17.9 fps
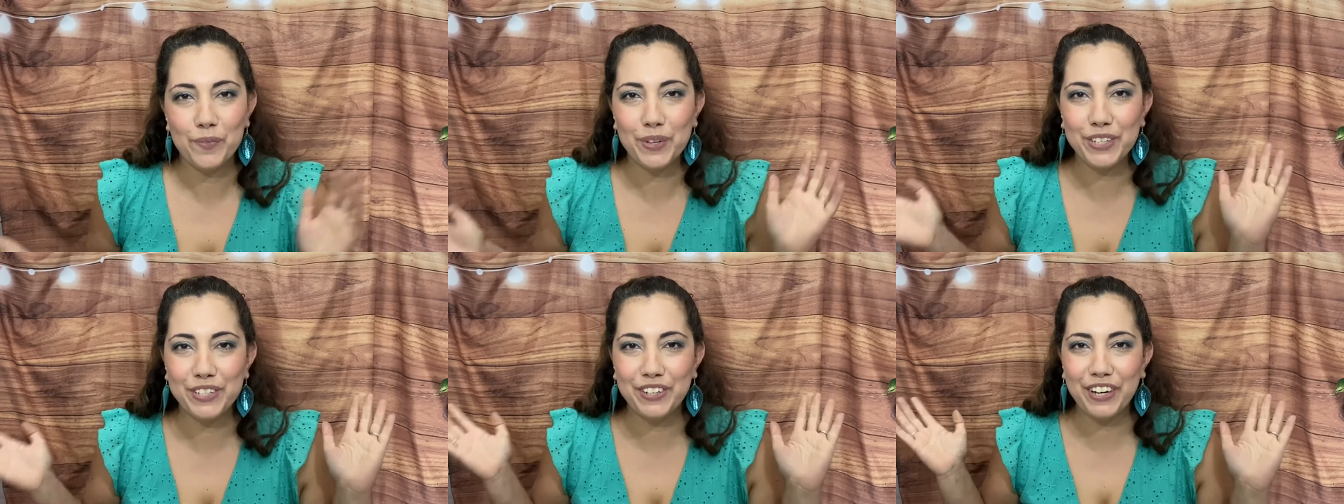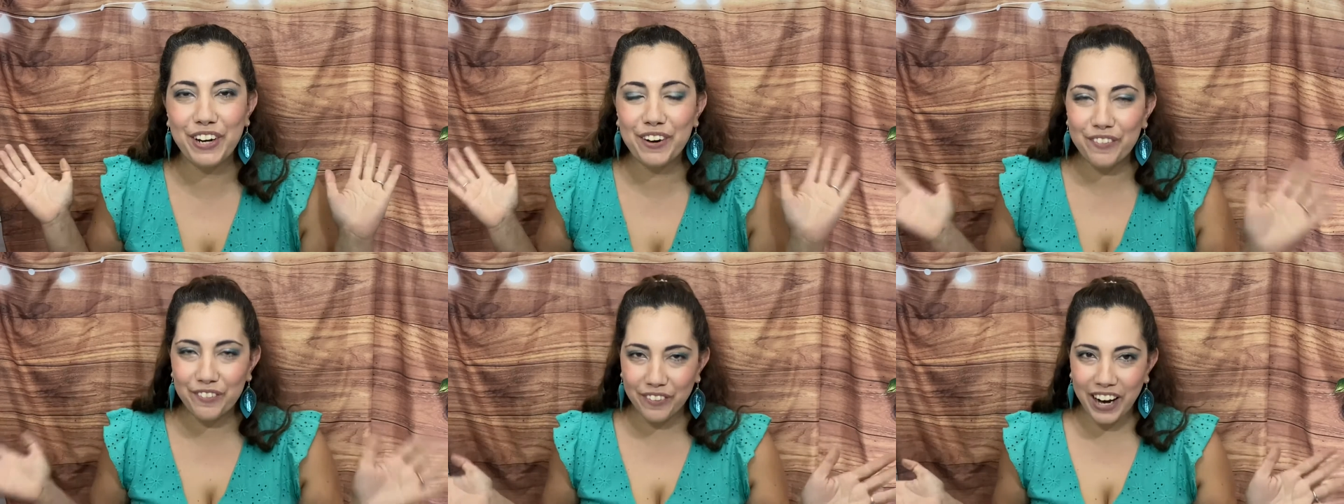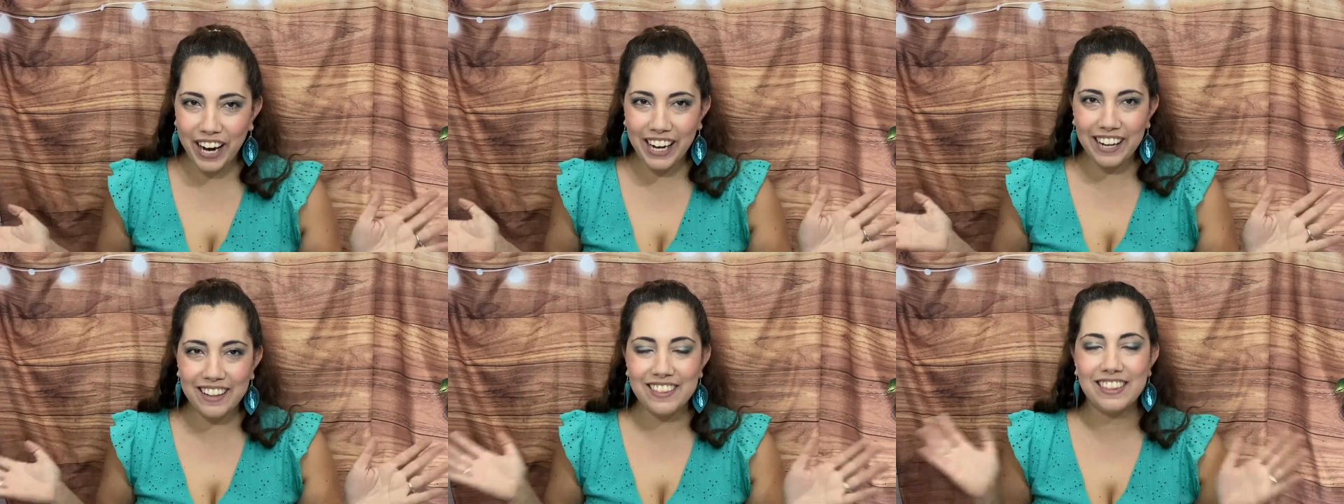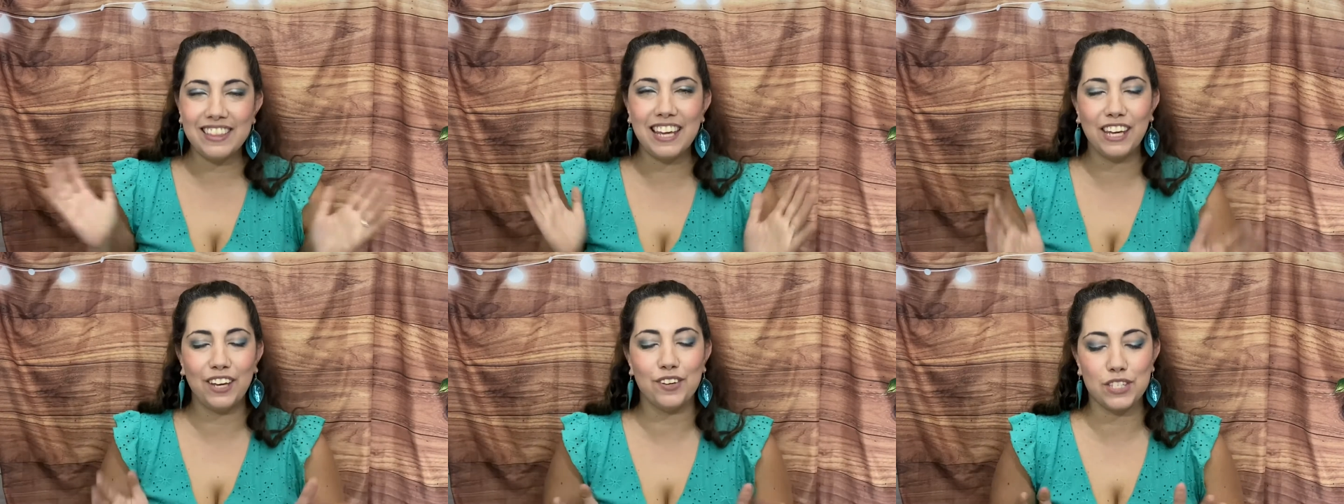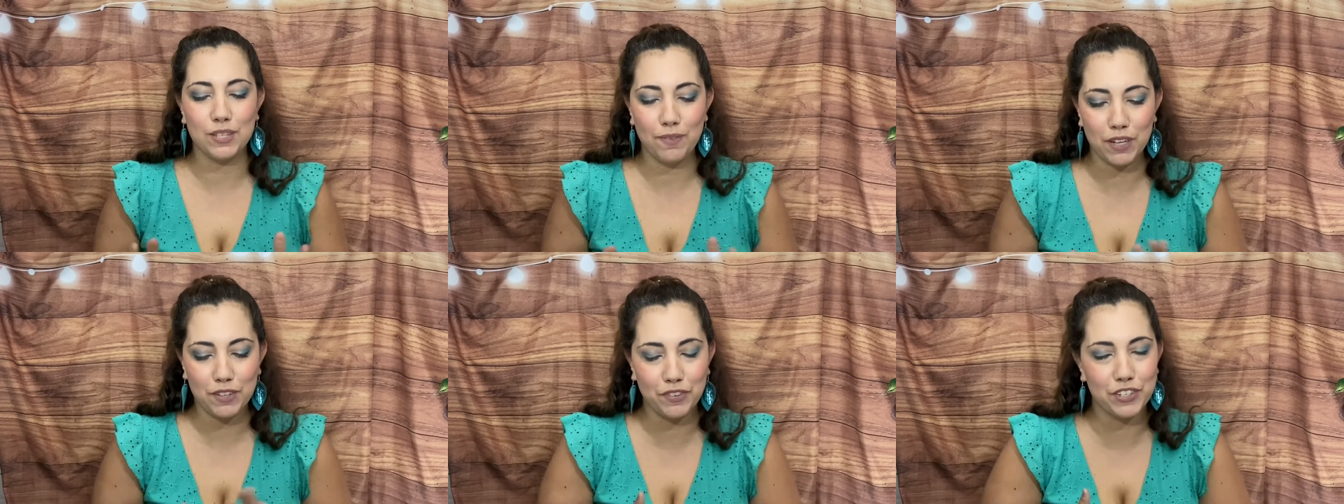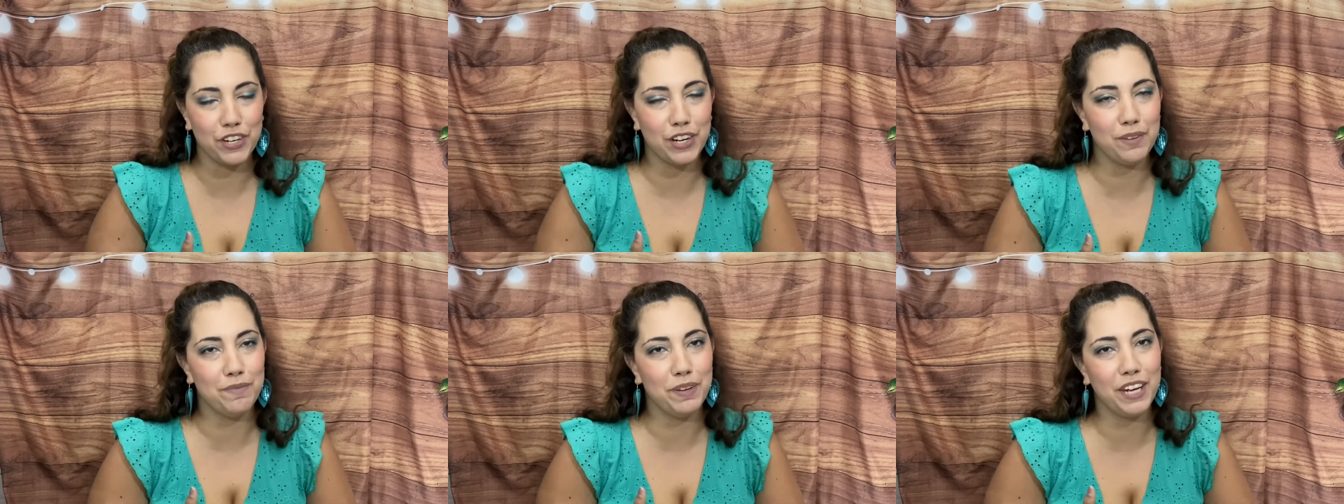you're doing great and thank you so much for
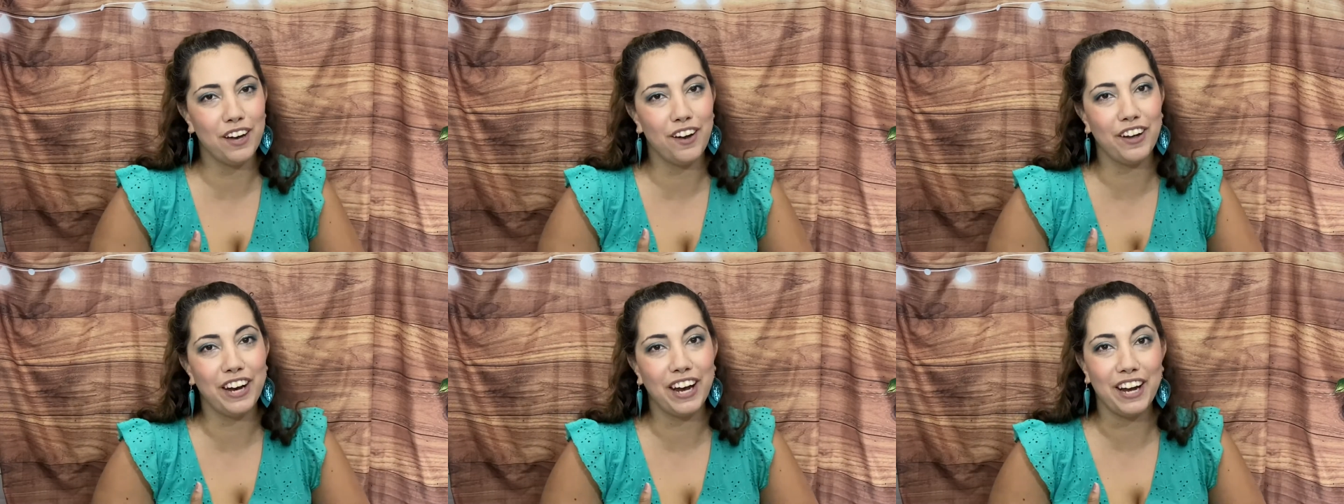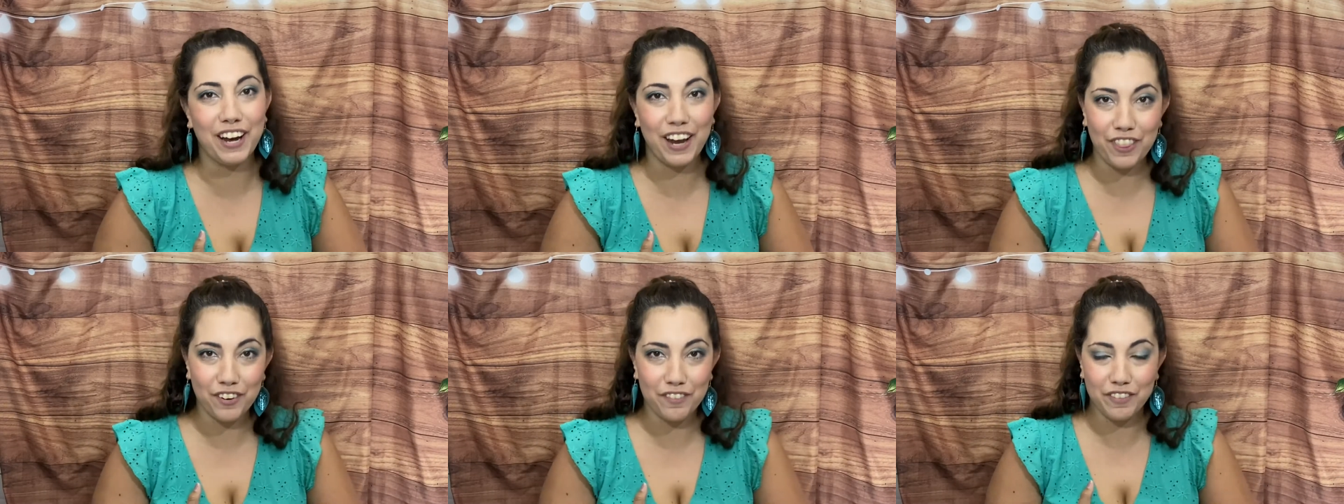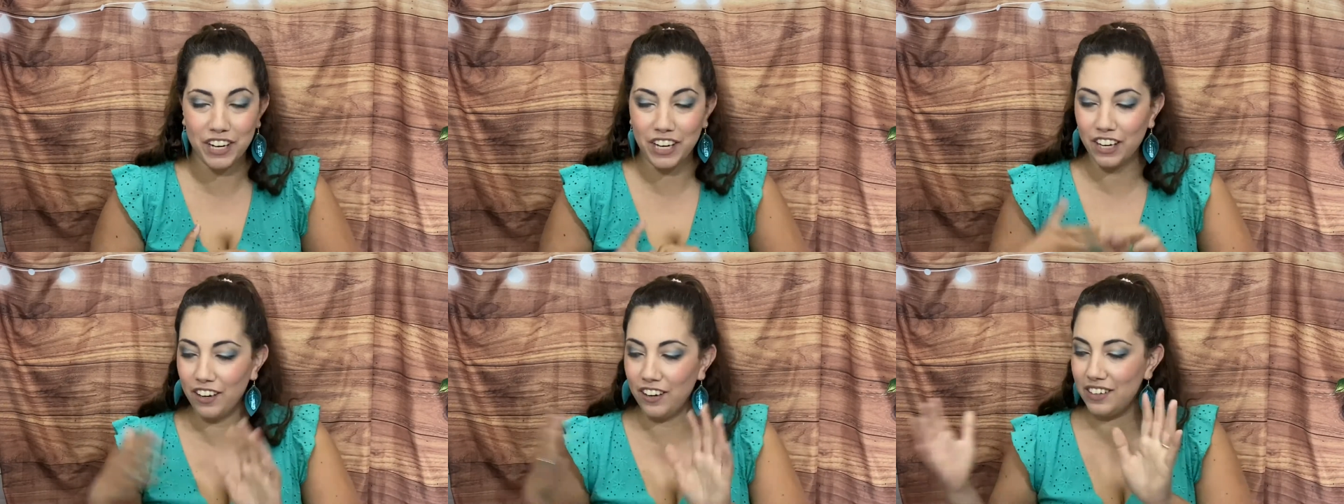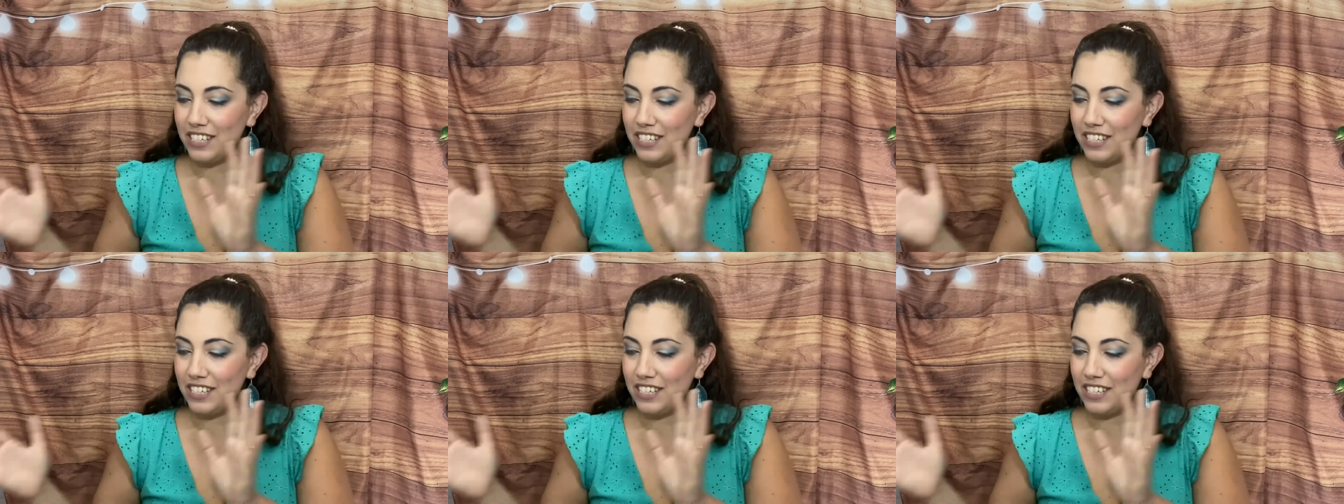joining me on another video.